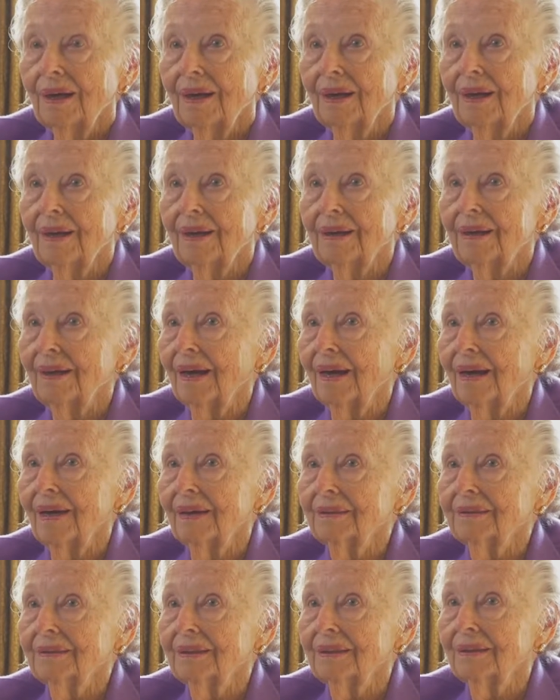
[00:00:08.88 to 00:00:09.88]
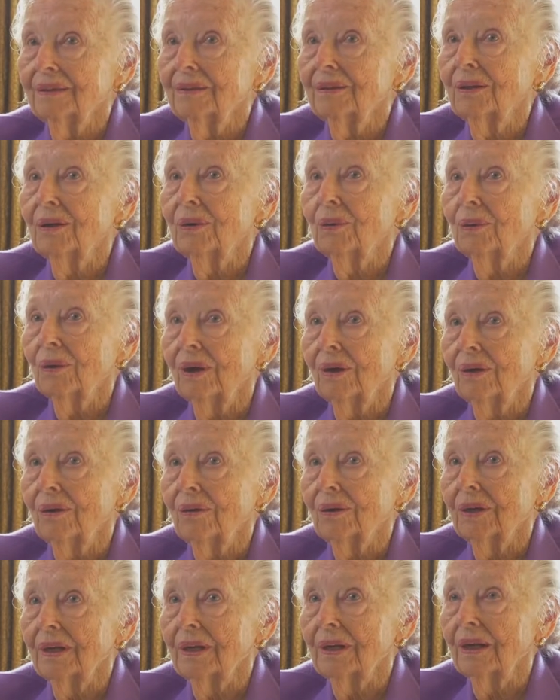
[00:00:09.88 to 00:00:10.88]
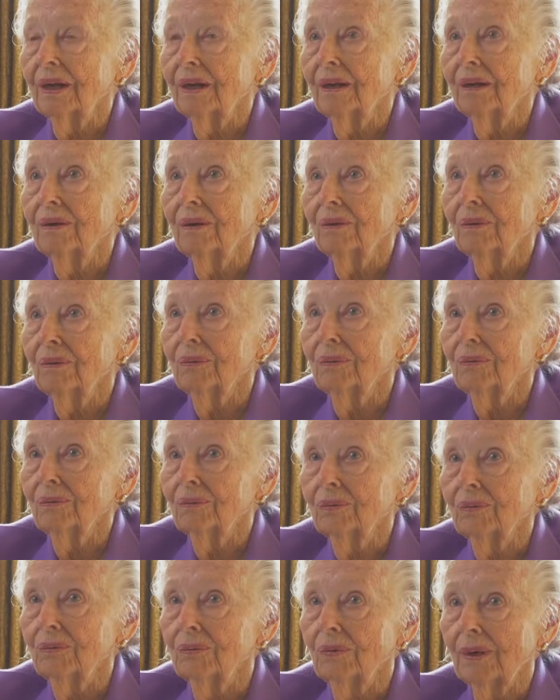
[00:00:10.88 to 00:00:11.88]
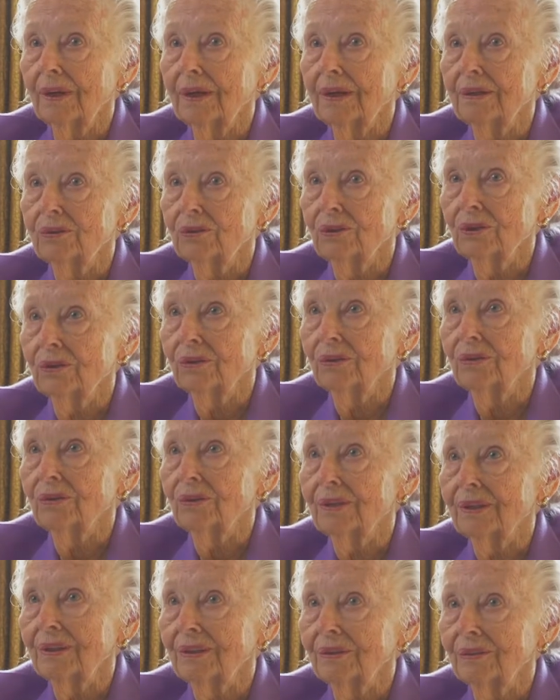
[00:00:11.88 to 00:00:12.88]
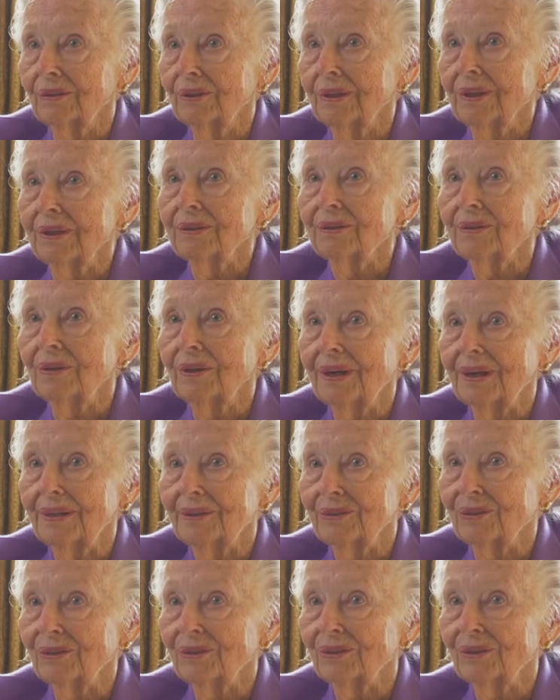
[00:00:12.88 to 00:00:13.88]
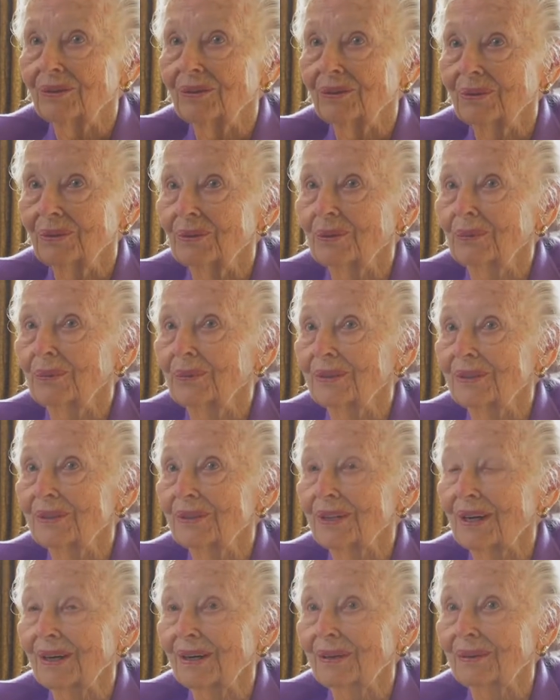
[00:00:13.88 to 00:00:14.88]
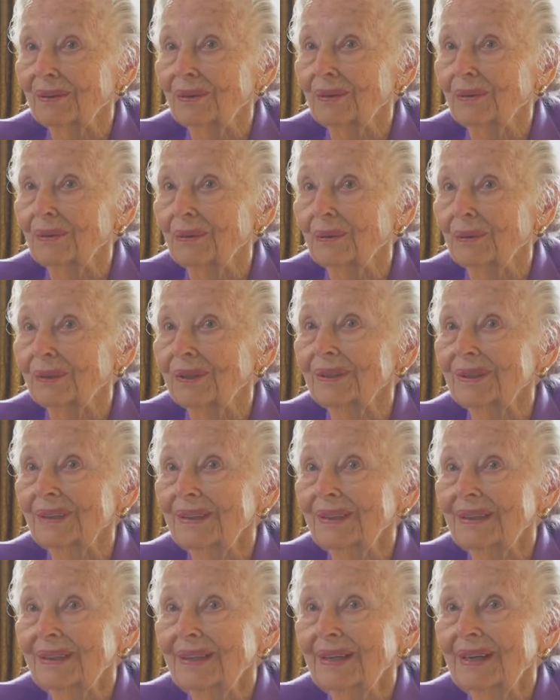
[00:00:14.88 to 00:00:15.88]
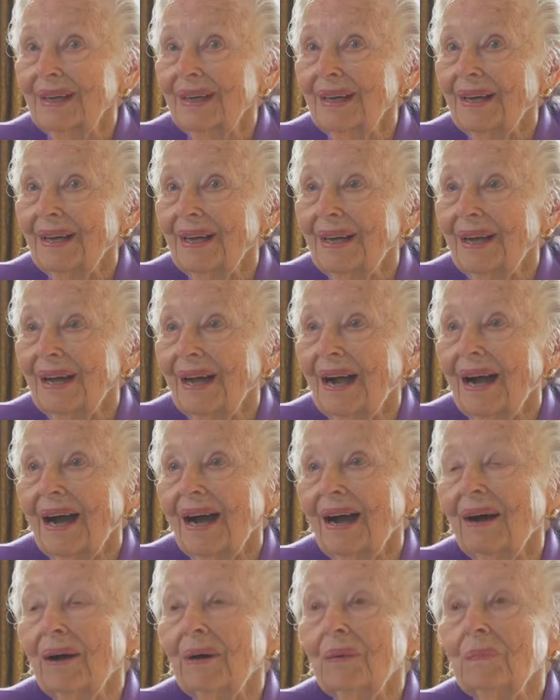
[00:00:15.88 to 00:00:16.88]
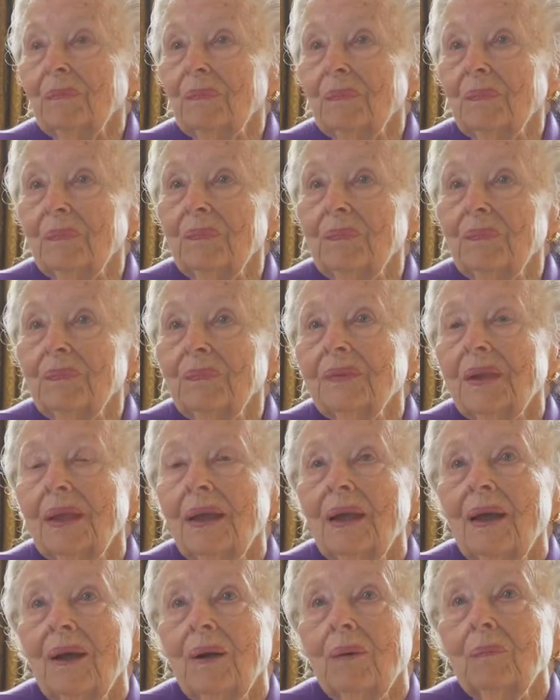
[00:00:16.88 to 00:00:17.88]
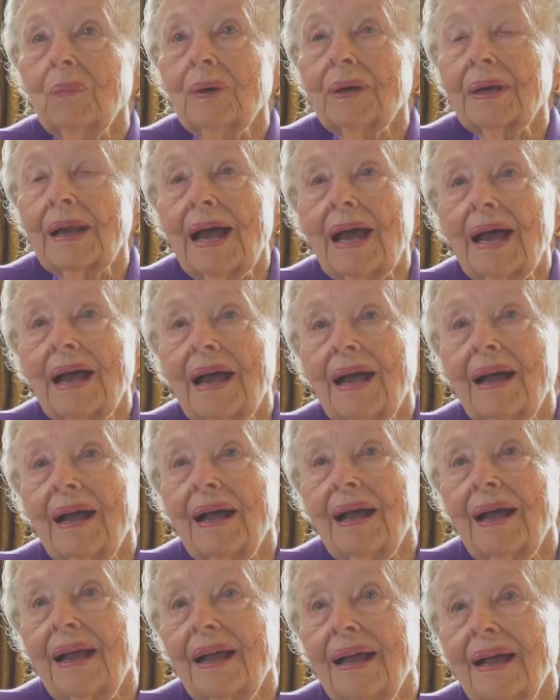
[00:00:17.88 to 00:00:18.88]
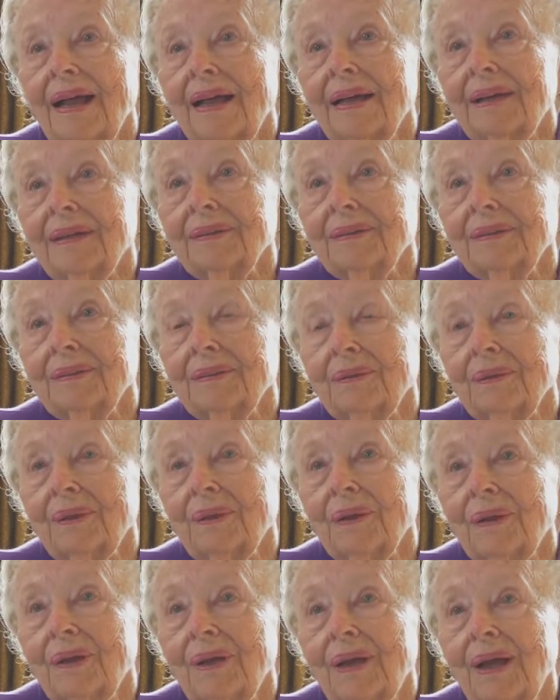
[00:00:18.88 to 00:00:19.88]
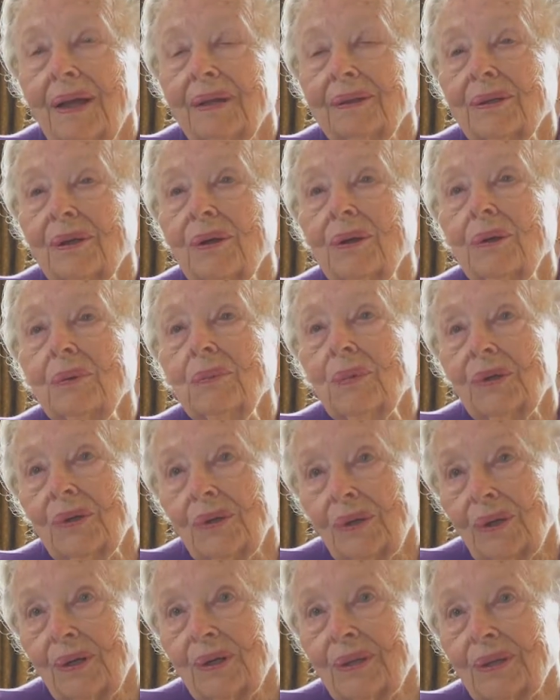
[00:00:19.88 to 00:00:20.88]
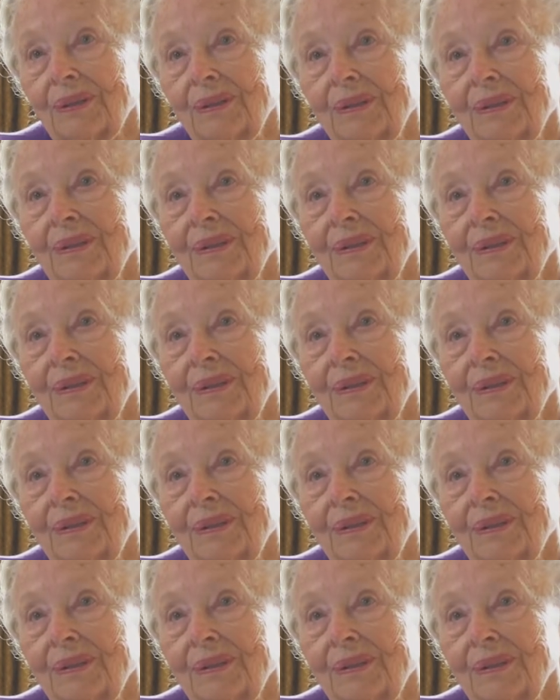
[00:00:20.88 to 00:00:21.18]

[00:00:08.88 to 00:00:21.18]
And I can go on and on, grandchildren and great-grandchildren, which I adore. Um, but at, at her work,